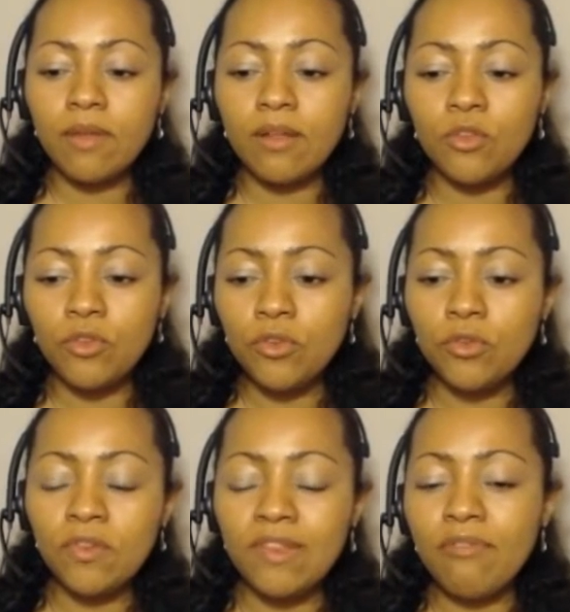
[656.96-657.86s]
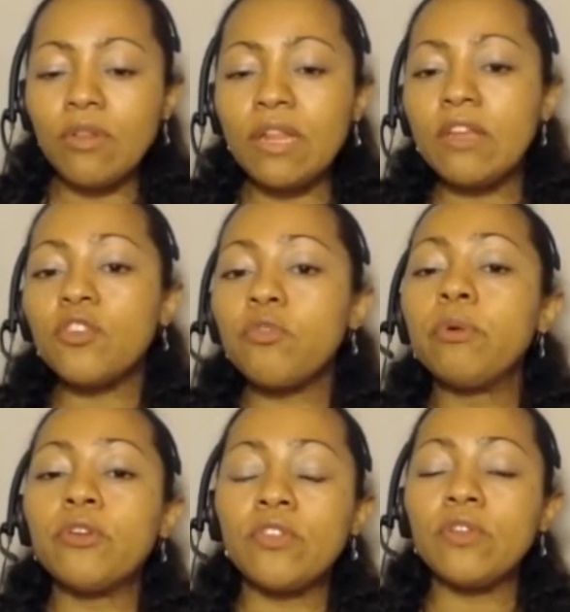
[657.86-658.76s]
due to several years of
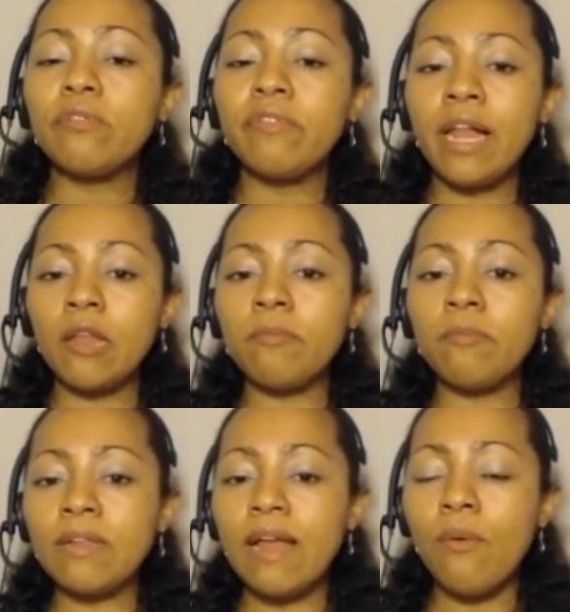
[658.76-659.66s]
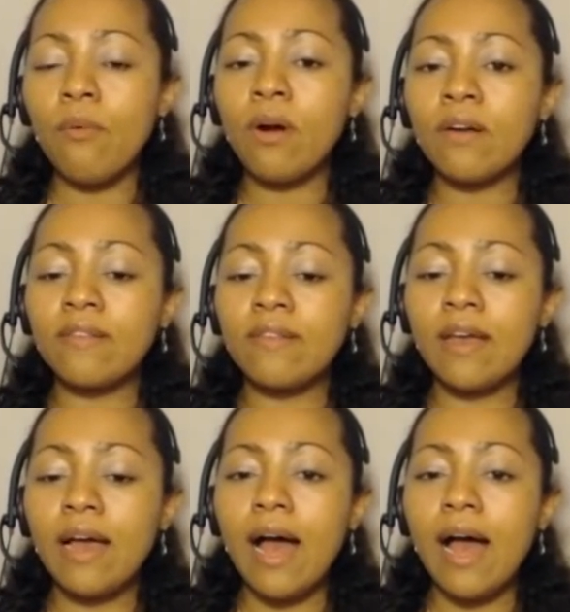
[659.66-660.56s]
personal development, I was
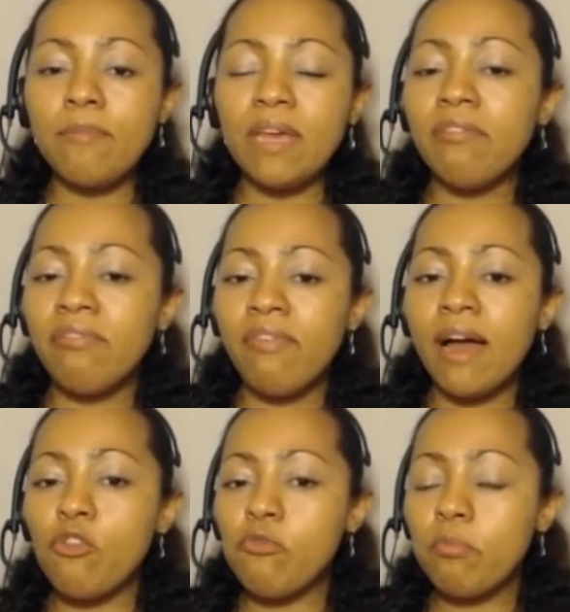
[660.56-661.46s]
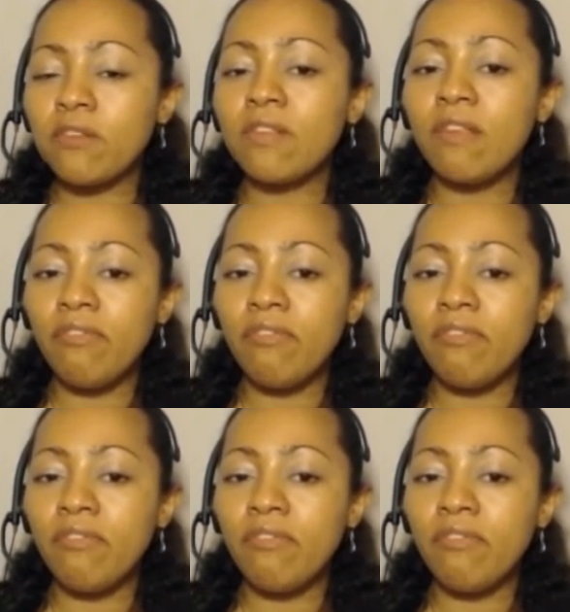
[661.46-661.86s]
a big fan of positive